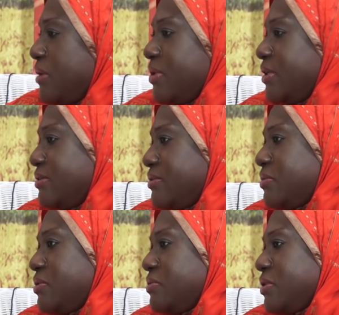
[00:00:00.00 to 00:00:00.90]
I mean,
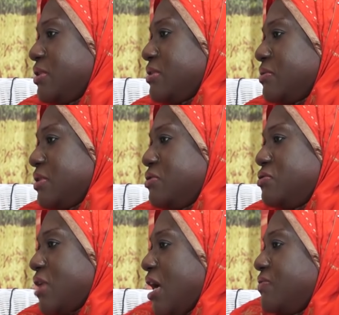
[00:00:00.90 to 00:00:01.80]
what, what, what
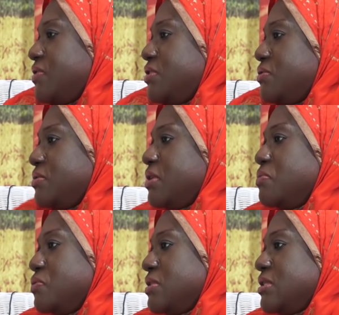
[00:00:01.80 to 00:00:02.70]
drives you the
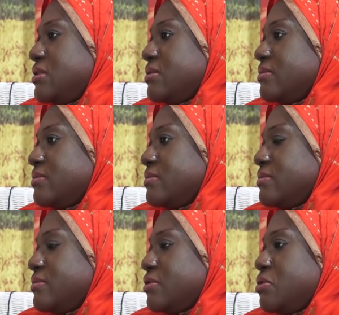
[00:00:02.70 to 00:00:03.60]
most?
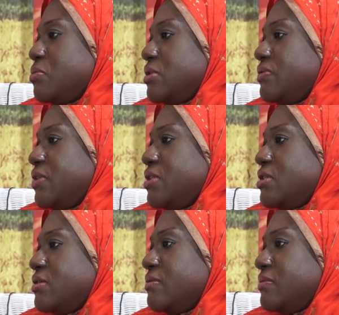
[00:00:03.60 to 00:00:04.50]
What's your
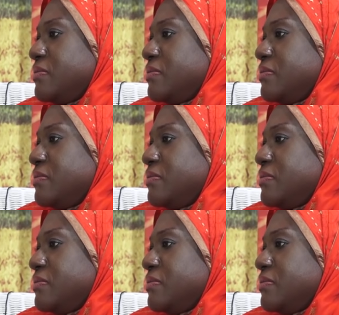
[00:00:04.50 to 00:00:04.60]
motivation?